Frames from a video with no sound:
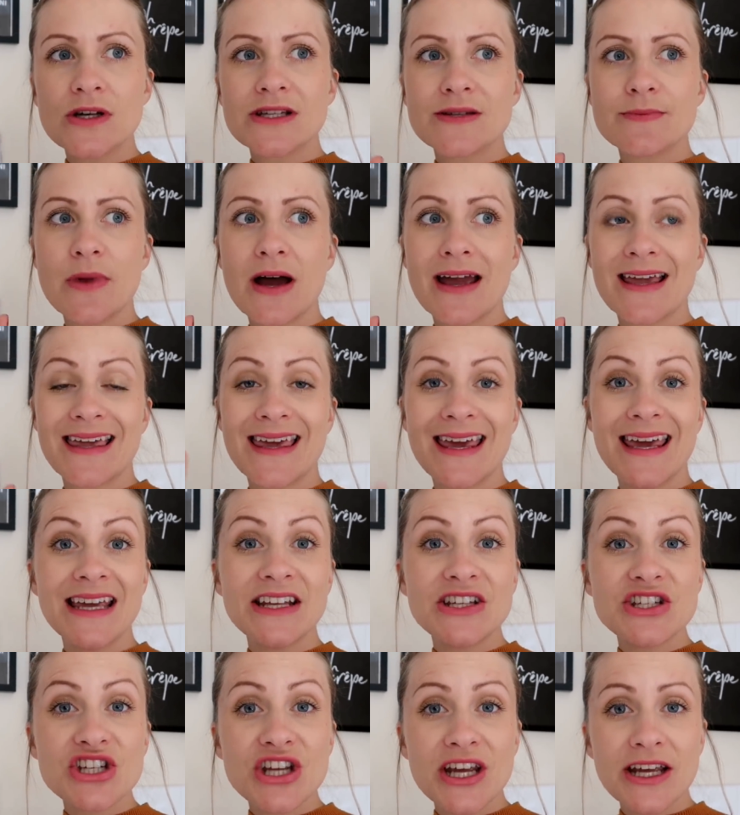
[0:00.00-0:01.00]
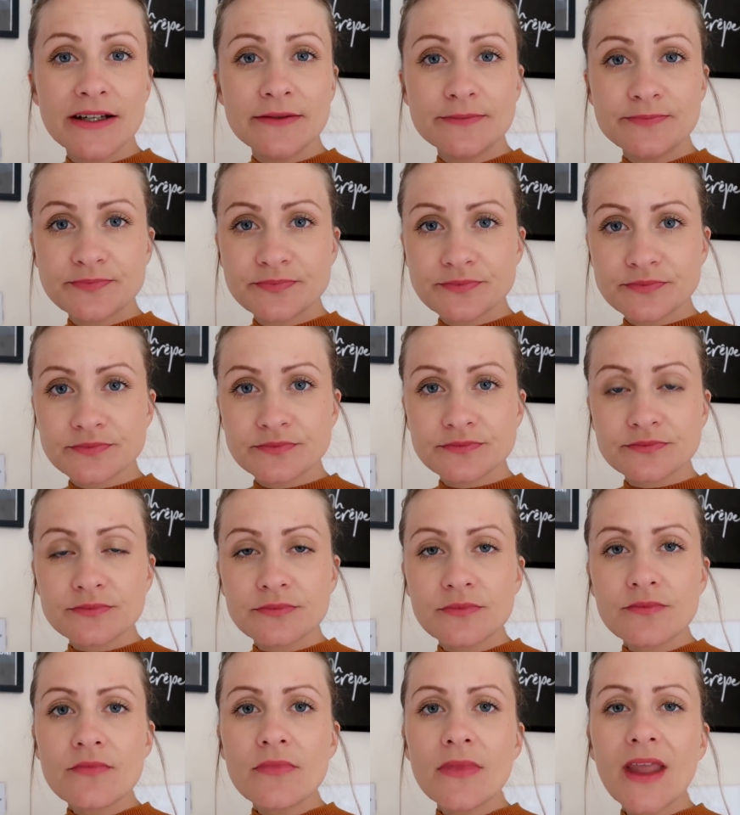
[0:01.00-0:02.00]
was my kitchen,
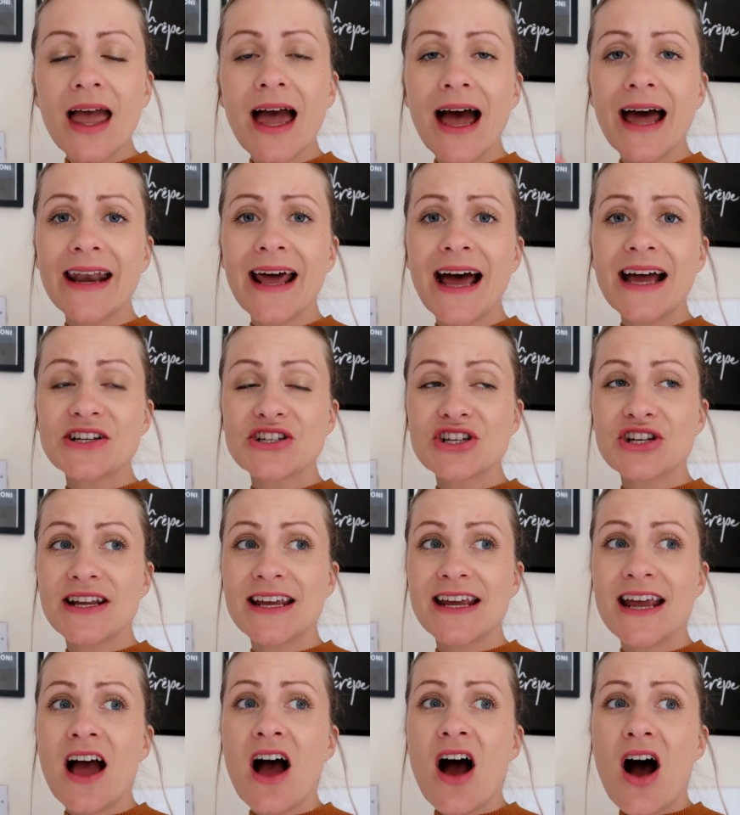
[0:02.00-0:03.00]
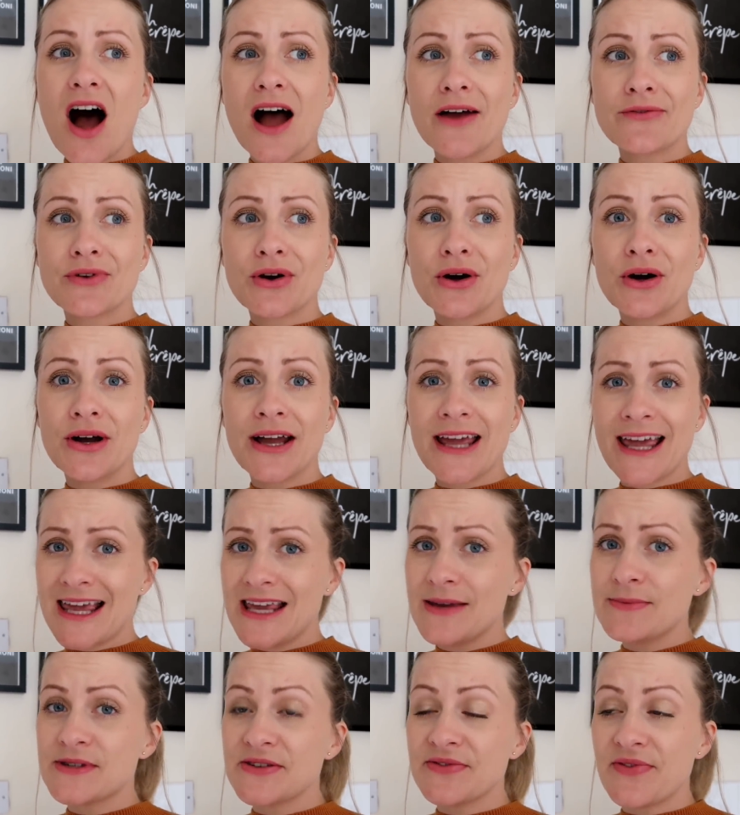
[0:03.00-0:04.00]
and actually I've got
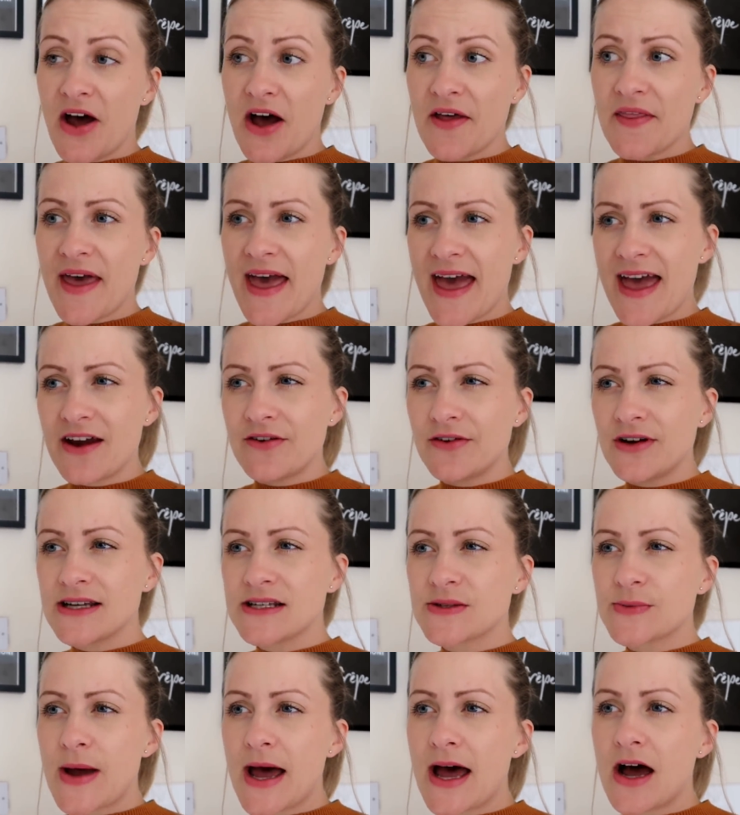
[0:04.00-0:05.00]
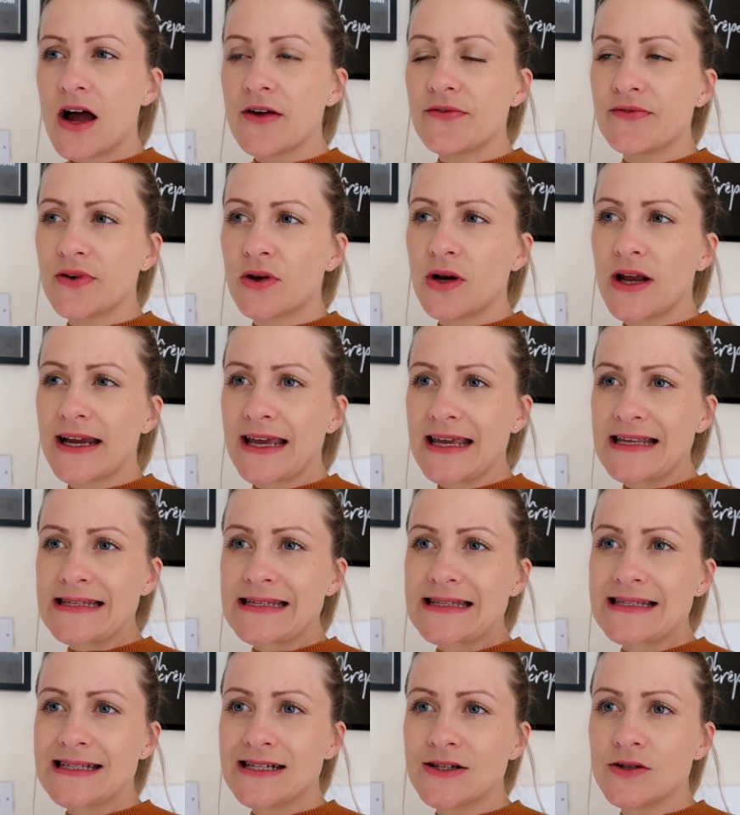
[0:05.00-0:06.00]
heaps of other areas where I feel like it's
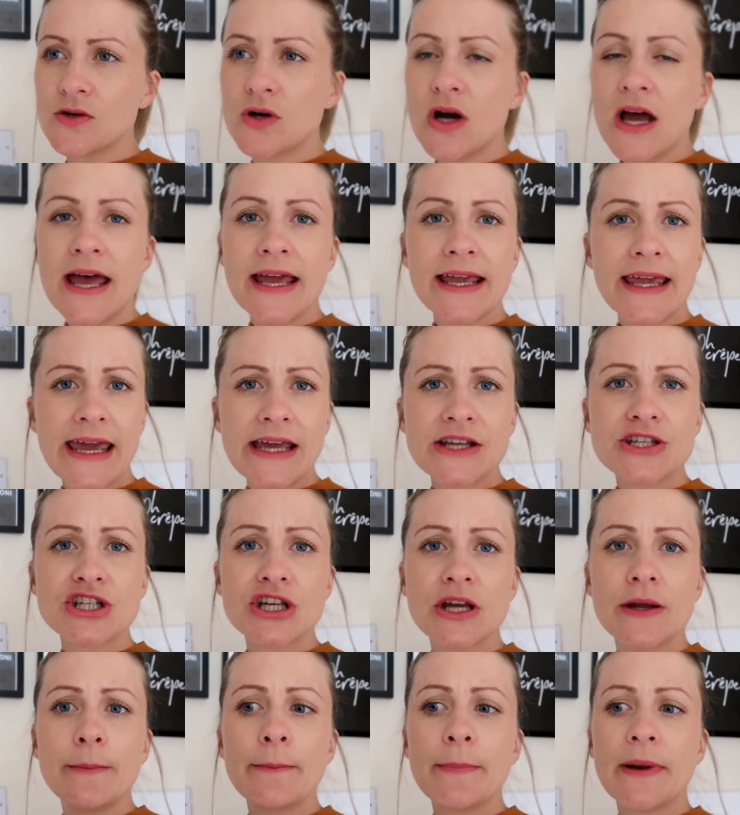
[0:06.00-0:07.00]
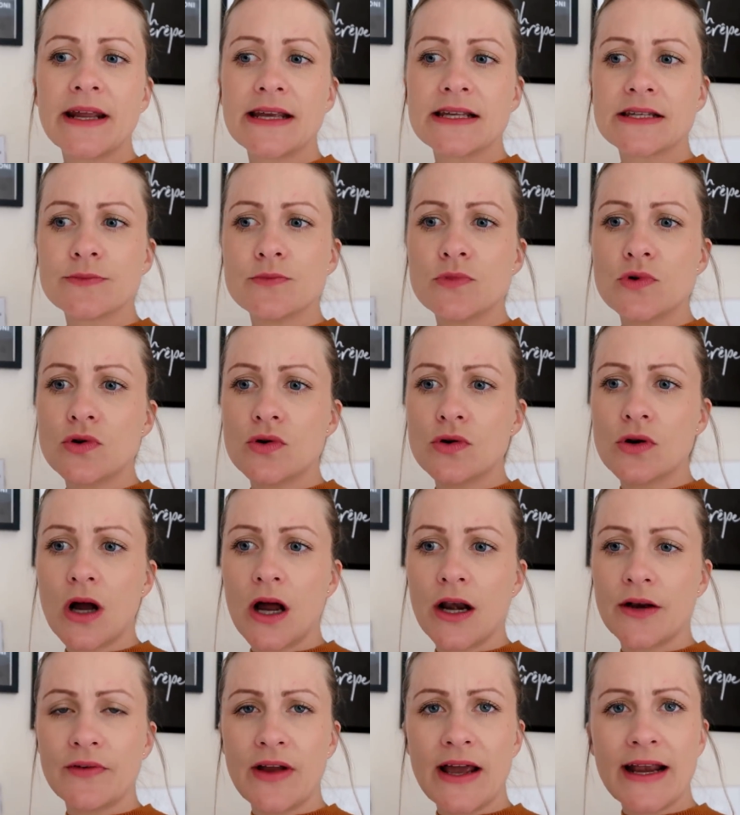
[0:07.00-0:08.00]
still kitchen but it's more
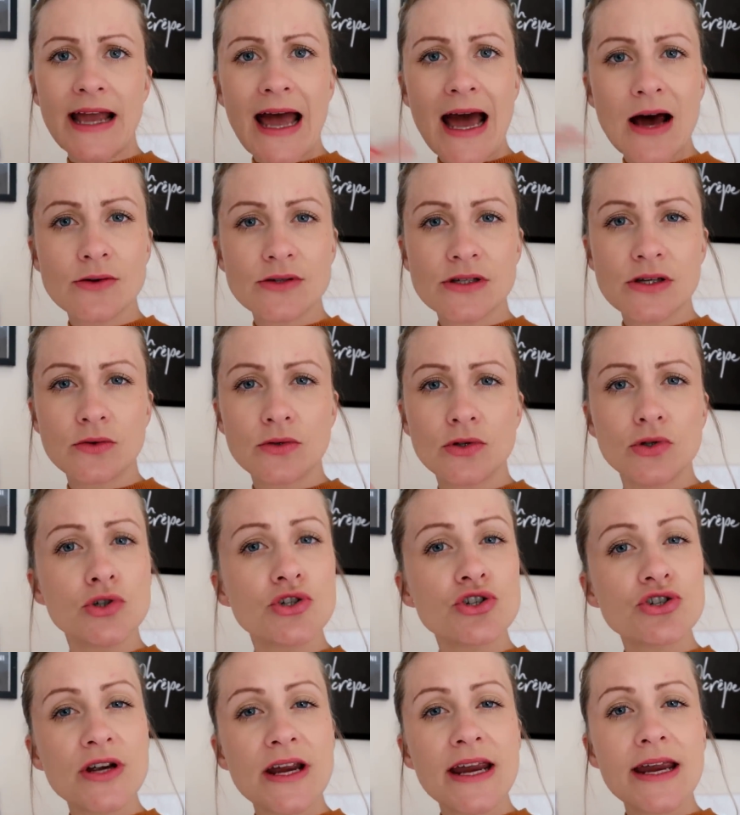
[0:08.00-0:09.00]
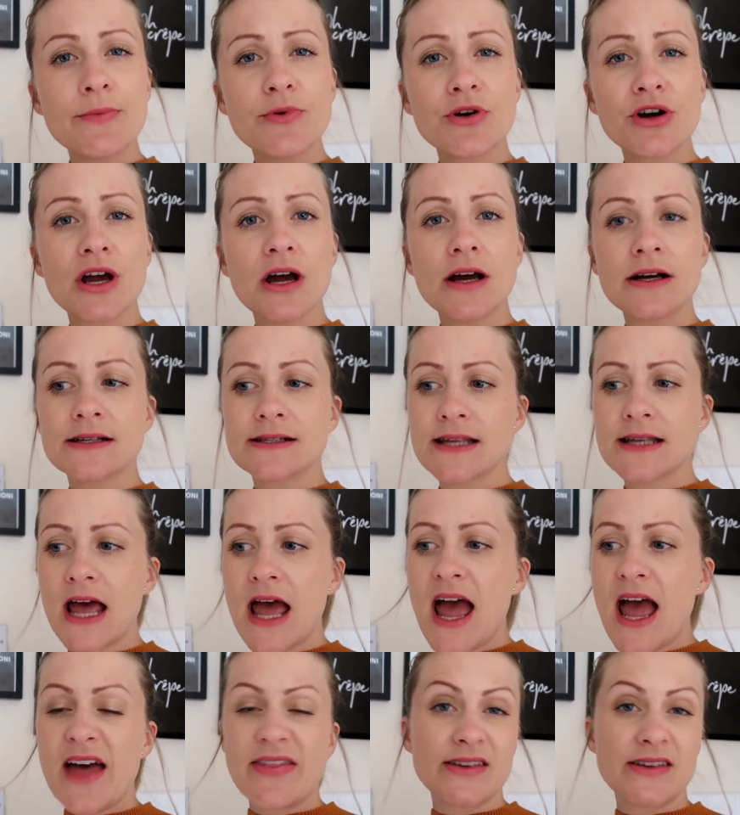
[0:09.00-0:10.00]
kind of like household laundry products
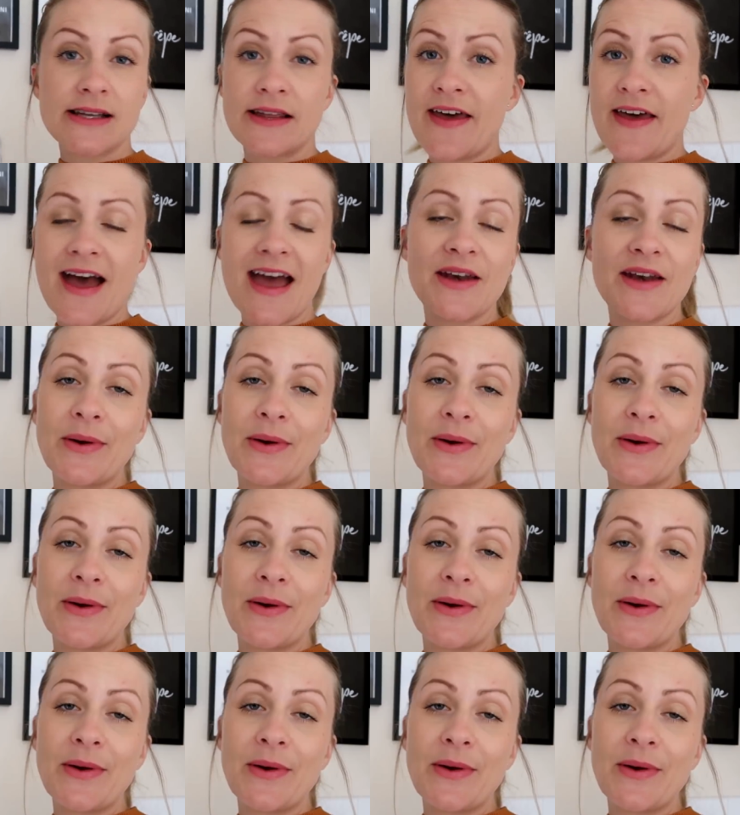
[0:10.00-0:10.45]
and things like that.